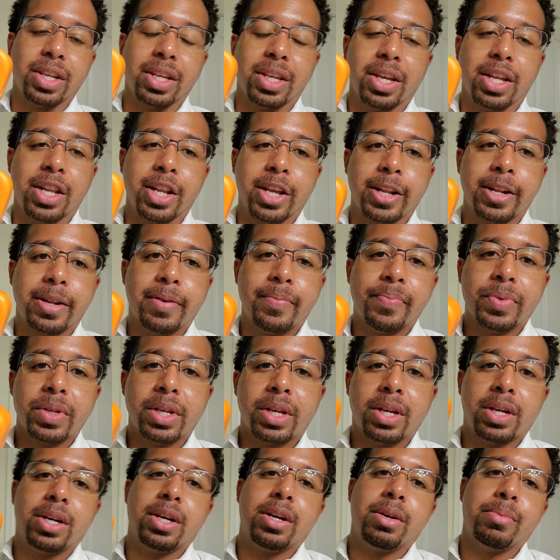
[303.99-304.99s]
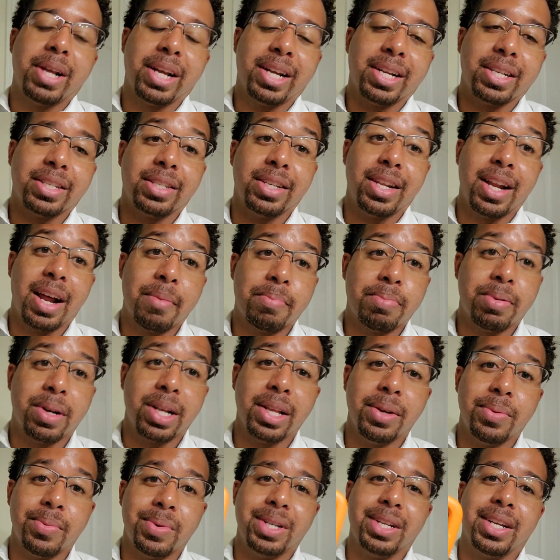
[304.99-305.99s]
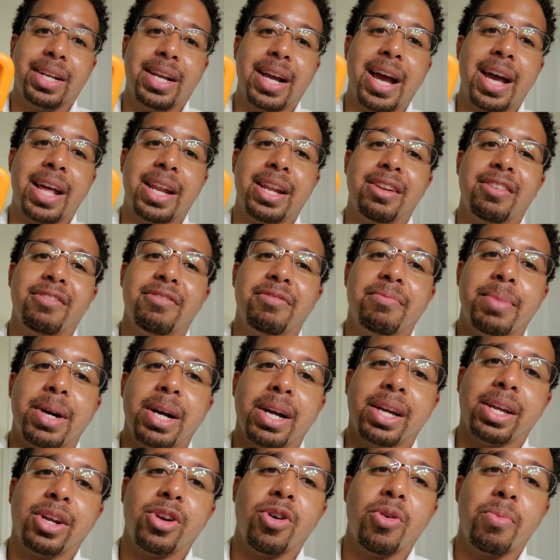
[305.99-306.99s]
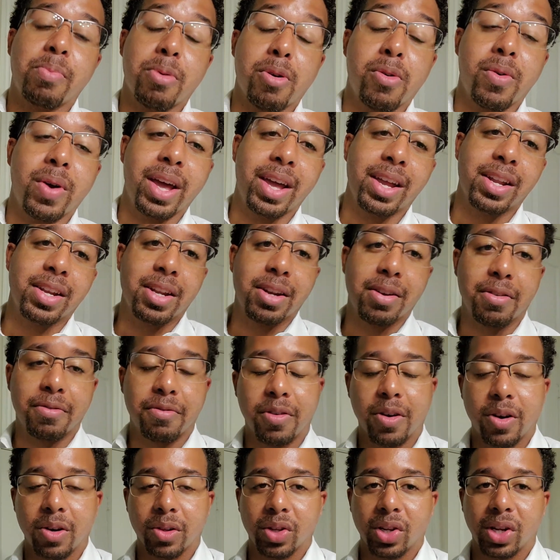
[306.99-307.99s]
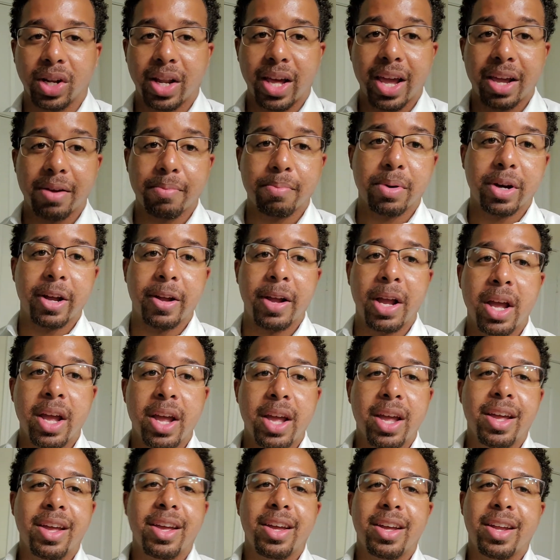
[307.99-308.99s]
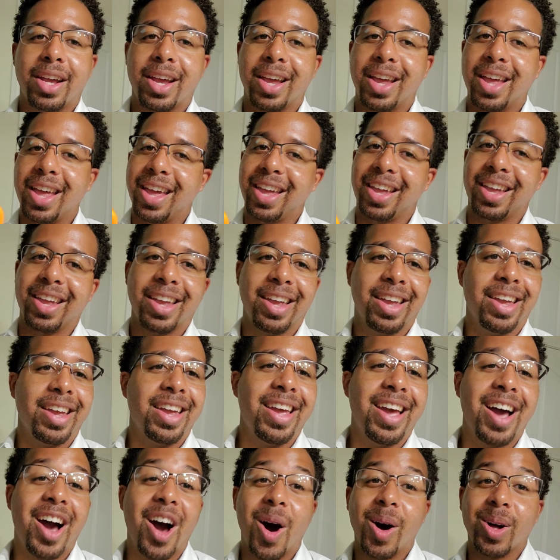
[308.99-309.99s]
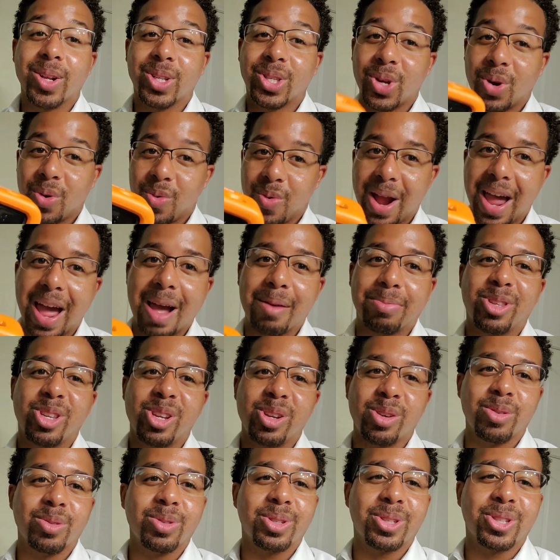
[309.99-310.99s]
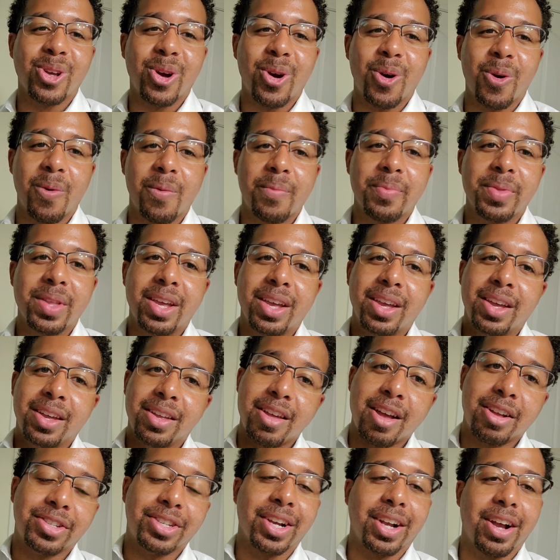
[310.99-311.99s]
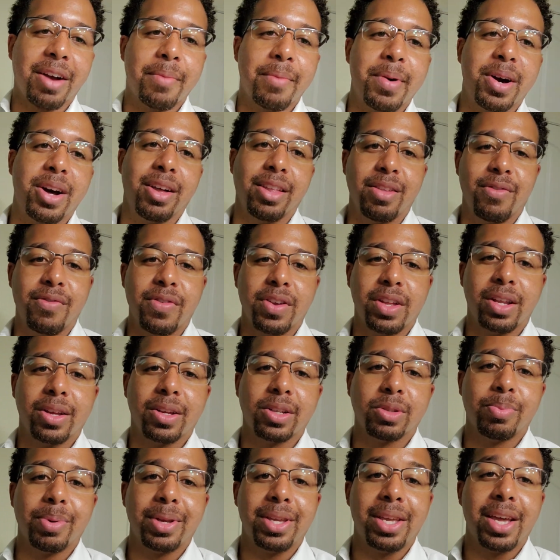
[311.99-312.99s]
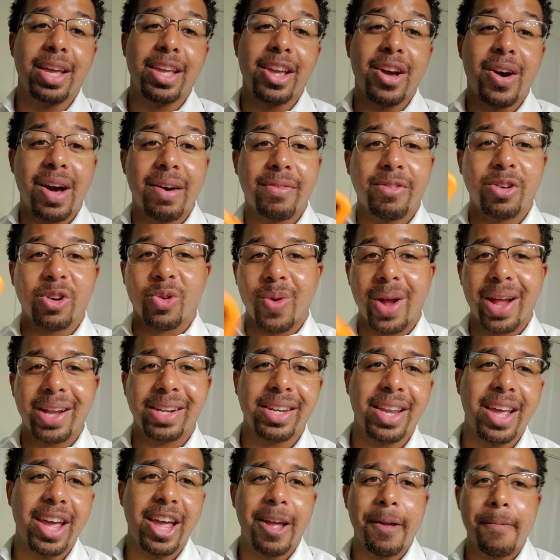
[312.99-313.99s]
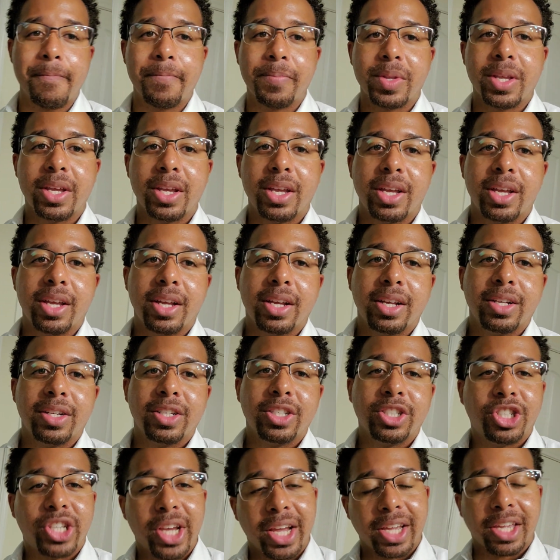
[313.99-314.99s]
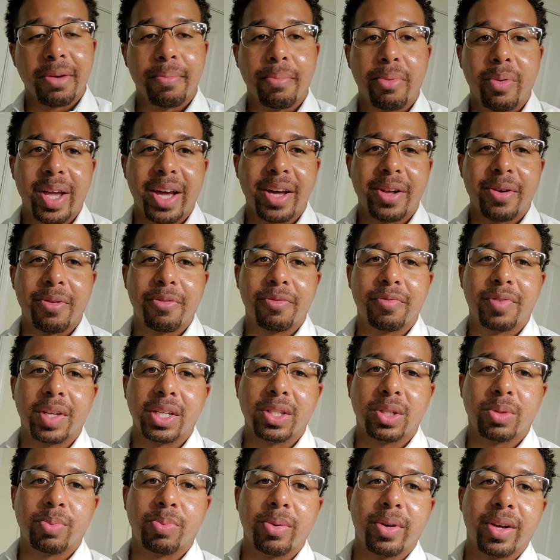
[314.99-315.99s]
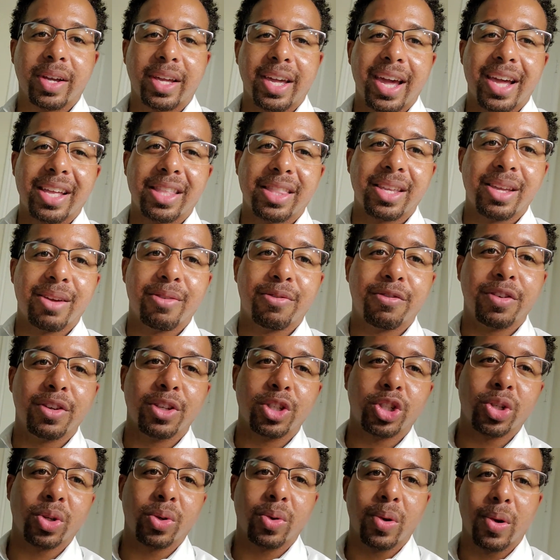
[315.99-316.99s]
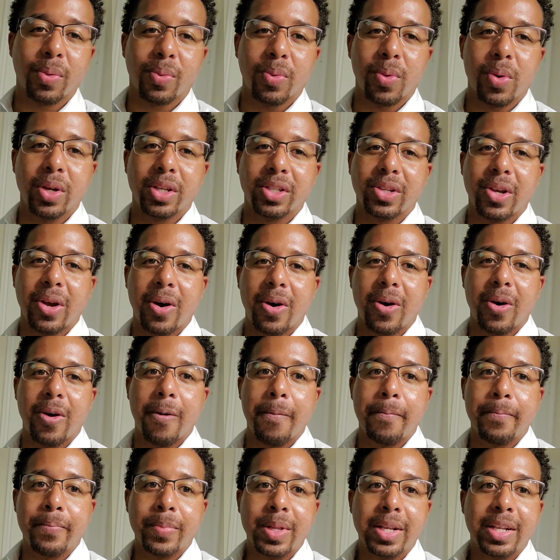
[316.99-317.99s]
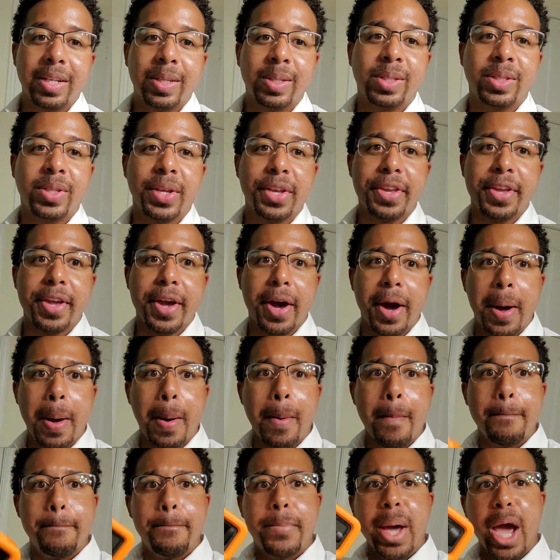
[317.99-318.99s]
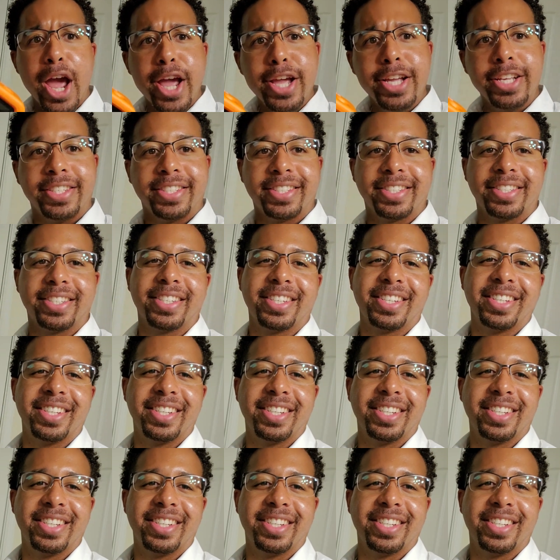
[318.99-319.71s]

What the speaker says: get it. Like I said, I probably went and got it if my GoPro 8 didn't fall in the lake, but hey, I also rap too, so y'all check out my other videos. But yeah, y'all have a great day. Check your boy out on Facebook at the official Leroy's Haul. See ya. Peace.